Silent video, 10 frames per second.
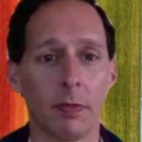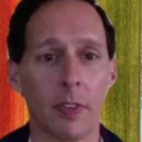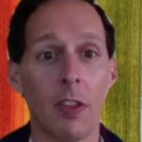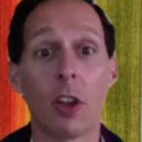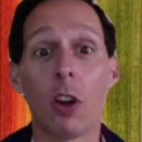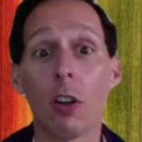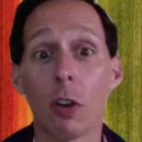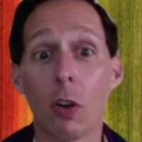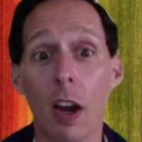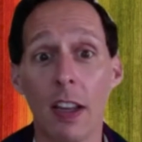And the
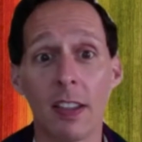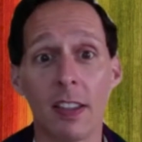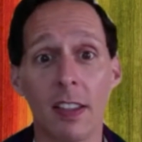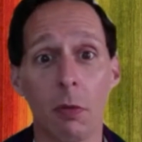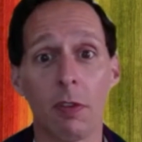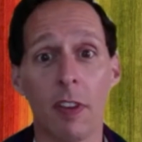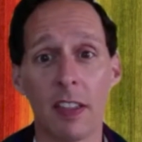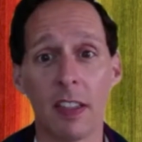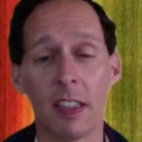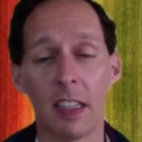current crisis that we're
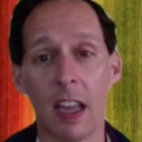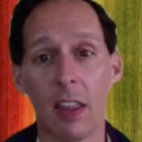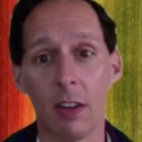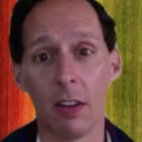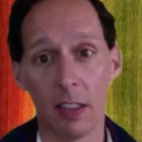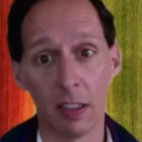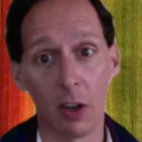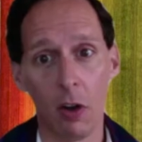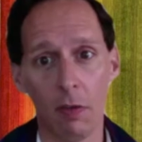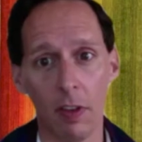facing together in
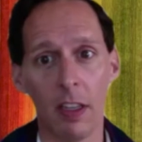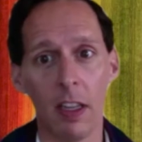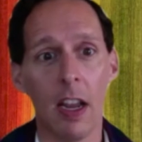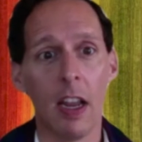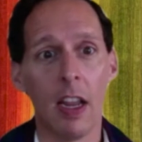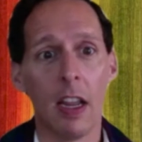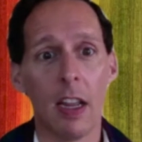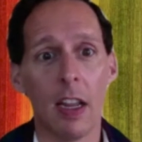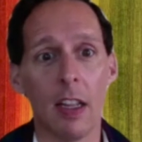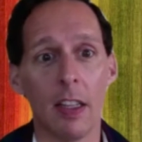COVID,
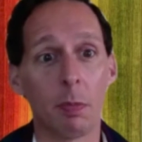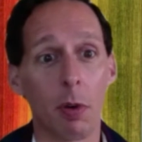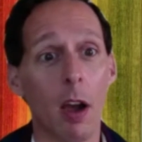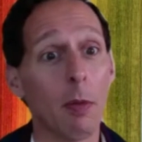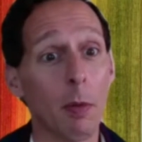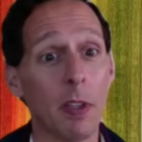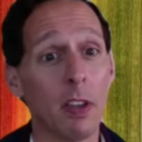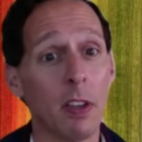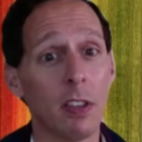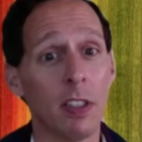it's probably
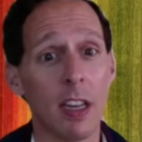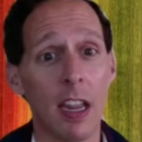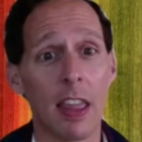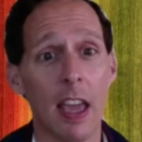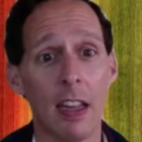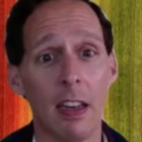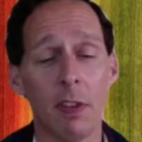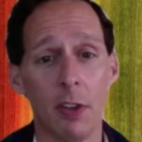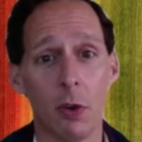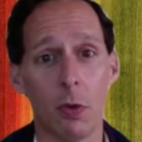good to take that
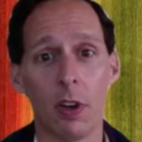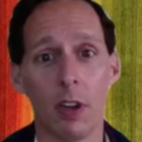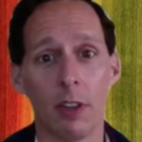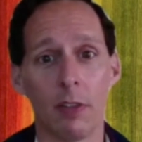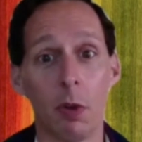inventory.